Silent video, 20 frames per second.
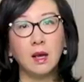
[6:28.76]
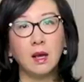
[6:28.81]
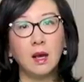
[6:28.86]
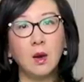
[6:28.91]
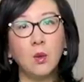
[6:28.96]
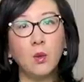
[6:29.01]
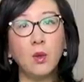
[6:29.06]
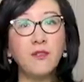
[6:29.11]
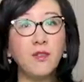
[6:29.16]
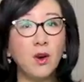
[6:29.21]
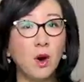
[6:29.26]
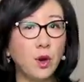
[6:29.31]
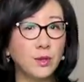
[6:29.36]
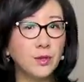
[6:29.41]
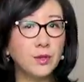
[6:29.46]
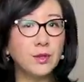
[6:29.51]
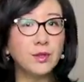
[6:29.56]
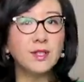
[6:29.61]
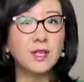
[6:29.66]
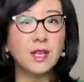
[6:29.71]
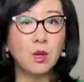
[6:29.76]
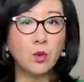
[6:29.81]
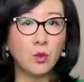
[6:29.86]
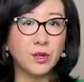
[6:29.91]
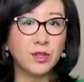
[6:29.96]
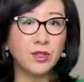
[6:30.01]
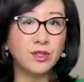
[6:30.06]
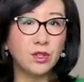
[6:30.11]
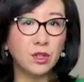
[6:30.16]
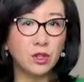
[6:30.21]
We've also seen
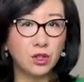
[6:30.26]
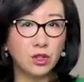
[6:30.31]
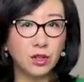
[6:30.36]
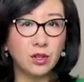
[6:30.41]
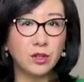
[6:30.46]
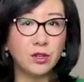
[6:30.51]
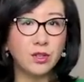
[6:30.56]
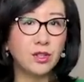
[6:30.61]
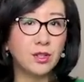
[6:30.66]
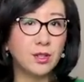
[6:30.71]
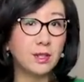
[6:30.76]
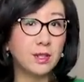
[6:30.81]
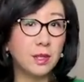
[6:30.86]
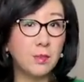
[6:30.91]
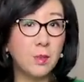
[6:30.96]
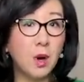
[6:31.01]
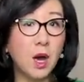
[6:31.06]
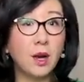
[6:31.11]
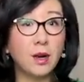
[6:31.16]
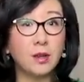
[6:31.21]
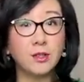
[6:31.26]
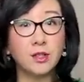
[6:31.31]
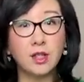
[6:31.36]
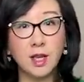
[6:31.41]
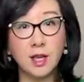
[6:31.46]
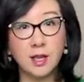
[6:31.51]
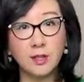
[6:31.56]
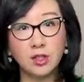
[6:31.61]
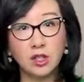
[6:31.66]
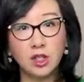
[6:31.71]
Christian churches demolished
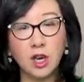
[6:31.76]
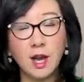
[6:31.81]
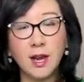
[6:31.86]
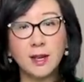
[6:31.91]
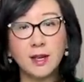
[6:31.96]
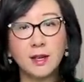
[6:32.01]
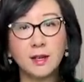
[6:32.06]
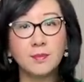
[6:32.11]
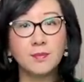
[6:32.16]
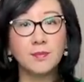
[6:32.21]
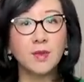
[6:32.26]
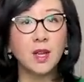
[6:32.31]
in China,